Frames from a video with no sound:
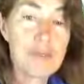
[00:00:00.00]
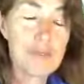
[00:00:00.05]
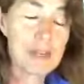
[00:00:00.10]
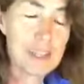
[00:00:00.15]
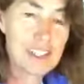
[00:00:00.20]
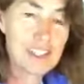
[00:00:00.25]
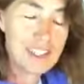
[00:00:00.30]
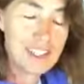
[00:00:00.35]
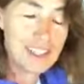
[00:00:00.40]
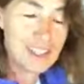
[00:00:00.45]
I
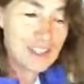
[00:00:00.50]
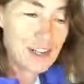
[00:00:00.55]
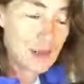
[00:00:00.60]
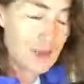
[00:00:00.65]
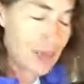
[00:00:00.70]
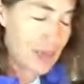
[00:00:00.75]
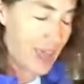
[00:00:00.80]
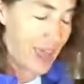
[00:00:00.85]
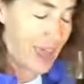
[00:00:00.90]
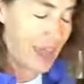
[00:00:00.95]
bet you didn't
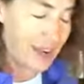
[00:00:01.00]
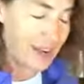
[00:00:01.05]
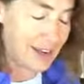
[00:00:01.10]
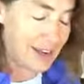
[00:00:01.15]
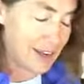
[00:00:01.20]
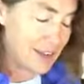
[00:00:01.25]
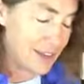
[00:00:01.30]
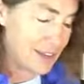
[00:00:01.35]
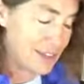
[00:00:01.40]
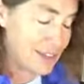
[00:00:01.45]
know that.
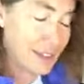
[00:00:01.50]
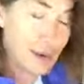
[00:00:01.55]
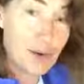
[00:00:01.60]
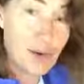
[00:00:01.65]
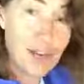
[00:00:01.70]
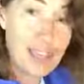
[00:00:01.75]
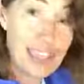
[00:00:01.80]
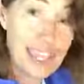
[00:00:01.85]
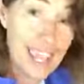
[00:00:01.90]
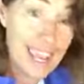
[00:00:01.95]

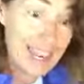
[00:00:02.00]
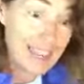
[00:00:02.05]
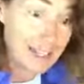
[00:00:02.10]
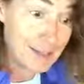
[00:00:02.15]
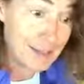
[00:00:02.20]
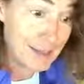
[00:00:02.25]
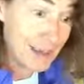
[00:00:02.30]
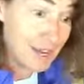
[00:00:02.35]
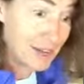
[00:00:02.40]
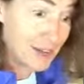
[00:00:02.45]
So yay,
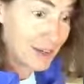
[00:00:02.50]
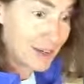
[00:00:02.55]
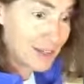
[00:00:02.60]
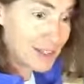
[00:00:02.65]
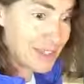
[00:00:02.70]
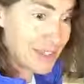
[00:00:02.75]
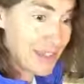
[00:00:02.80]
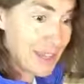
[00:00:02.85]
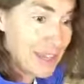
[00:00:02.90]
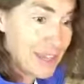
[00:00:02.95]

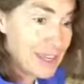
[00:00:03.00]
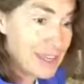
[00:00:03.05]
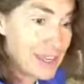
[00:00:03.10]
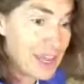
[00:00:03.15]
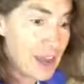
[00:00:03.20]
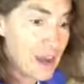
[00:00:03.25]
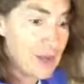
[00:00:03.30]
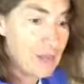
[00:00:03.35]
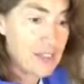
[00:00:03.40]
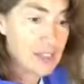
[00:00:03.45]
tomatoes.
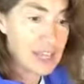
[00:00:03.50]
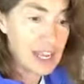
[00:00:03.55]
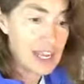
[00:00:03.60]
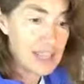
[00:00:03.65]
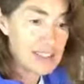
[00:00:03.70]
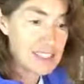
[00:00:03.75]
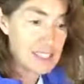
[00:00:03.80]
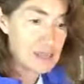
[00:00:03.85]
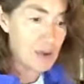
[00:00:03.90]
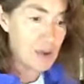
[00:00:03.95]
Now, the
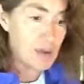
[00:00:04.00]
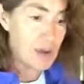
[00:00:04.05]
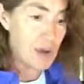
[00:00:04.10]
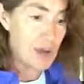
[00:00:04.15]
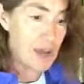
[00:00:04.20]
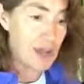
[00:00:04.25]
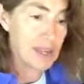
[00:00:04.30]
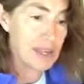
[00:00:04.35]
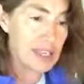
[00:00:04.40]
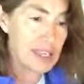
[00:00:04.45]
next thing we
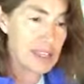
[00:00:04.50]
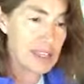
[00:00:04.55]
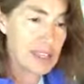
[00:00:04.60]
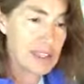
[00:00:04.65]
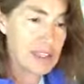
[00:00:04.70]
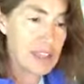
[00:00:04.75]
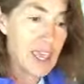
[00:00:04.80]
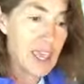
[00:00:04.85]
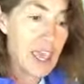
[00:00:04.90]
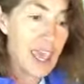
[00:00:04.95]
want
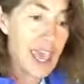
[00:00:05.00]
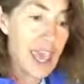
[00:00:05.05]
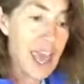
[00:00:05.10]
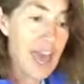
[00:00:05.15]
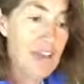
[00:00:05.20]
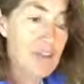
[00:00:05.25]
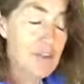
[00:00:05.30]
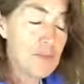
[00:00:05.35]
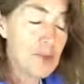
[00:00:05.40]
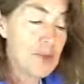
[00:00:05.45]
is a
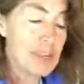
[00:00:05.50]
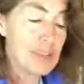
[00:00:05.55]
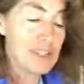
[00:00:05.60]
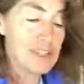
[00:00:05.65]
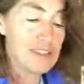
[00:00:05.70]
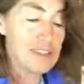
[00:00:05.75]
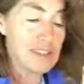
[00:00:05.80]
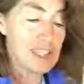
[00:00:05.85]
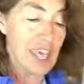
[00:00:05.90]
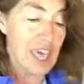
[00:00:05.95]
half a bunch
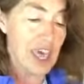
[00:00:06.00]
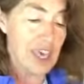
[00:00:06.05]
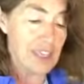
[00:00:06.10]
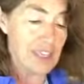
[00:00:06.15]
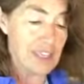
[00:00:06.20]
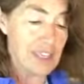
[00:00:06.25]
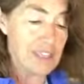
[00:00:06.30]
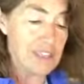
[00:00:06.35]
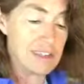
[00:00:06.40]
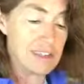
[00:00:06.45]
of
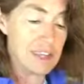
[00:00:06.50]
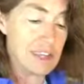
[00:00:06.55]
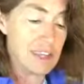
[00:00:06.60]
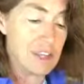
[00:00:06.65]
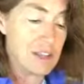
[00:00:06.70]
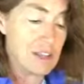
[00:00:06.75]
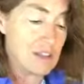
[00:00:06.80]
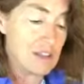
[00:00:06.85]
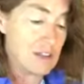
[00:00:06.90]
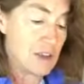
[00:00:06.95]
scallions.
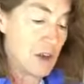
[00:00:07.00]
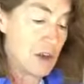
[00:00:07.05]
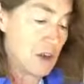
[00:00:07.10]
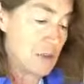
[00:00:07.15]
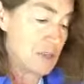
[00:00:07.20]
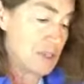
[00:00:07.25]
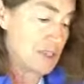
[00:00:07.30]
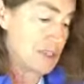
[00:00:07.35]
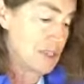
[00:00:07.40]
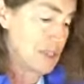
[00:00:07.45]
So
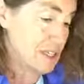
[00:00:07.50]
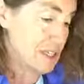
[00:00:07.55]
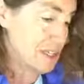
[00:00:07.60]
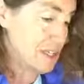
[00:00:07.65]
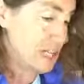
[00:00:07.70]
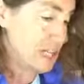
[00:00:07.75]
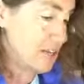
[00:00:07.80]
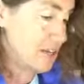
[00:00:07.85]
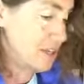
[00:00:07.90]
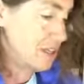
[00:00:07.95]
I'm just gonna
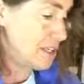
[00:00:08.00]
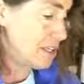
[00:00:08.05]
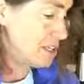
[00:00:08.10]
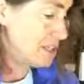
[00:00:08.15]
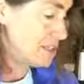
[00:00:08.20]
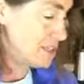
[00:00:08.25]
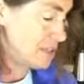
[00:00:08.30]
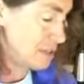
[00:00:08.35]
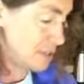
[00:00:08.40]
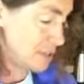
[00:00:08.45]
tear
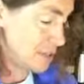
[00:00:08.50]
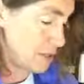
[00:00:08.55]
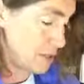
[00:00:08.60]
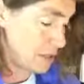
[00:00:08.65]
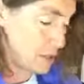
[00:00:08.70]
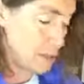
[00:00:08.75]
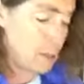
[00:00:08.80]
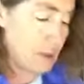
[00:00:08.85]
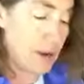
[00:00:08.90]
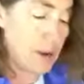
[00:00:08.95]
this
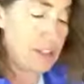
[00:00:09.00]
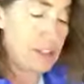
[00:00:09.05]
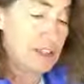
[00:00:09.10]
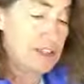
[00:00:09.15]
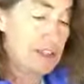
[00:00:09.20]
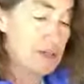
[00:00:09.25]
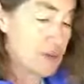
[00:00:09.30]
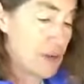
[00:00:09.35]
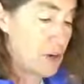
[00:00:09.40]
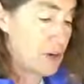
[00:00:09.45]
apart.
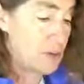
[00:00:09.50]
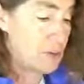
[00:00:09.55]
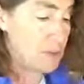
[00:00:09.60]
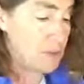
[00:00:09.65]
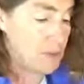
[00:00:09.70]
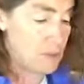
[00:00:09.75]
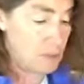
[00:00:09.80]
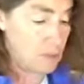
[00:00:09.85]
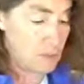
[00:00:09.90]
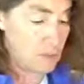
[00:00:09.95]
These have already
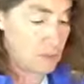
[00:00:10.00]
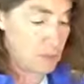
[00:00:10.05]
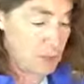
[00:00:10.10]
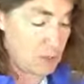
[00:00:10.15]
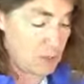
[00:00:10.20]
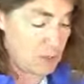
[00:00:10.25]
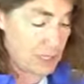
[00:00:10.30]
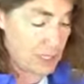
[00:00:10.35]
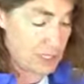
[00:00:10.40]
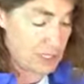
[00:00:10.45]
been
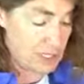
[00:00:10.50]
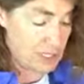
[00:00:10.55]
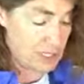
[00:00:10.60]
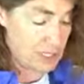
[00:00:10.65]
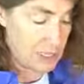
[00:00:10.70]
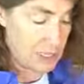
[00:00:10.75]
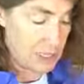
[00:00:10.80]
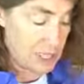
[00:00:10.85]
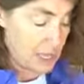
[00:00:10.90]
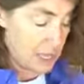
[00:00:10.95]
rinsed.
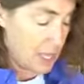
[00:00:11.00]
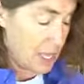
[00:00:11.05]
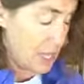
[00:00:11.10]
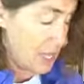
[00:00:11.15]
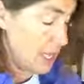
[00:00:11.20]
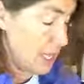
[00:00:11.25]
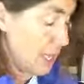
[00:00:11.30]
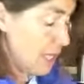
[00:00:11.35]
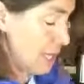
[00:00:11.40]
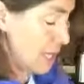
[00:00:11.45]

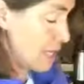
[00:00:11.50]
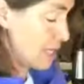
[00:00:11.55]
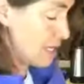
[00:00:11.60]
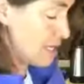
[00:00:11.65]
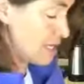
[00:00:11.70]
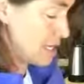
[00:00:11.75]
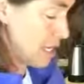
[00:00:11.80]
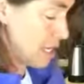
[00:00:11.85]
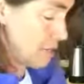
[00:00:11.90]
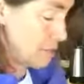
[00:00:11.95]

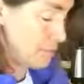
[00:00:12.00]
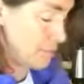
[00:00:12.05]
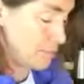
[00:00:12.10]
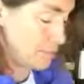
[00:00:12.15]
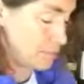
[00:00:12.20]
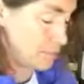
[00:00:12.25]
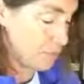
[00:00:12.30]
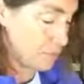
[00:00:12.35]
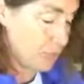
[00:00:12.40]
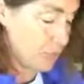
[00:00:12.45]
And I
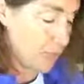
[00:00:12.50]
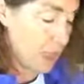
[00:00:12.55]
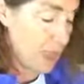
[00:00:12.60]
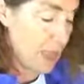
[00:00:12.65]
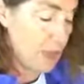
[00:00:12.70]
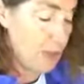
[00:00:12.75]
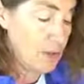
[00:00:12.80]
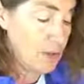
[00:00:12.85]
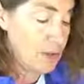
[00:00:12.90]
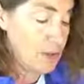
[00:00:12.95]

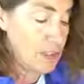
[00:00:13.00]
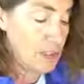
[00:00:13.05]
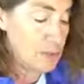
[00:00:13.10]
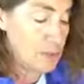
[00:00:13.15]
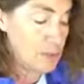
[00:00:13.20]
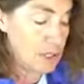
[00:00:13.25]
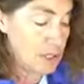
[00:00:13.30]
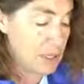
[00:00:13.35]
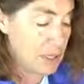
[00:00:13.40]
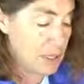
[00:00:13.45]
usually
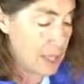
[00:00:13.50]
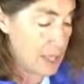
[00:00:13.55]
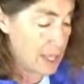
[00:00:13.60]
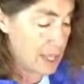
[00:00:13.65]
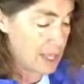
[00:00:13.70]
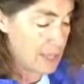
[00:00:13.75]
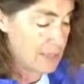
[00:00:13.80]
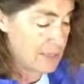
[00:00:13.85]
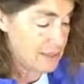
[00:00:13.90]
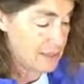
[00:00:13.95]
peel the
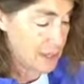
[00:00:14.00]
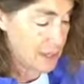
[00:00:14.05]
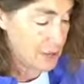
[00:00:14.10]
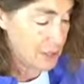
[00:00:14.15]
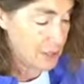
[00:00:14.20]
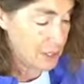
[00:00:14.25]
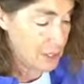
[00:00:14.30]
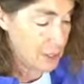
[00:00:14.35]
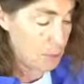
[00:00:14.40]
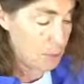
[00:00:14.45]
ends
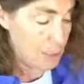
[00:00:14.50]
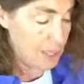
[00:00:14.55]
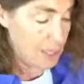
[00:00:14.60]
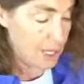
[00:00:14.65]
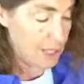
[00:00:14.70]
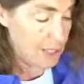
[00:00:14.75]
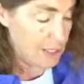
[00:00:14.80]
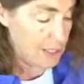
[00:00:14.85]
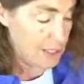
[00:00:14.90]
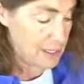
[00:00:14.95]
down a little
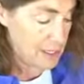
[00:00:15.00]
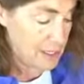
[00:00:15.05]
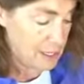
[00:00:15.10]
bit.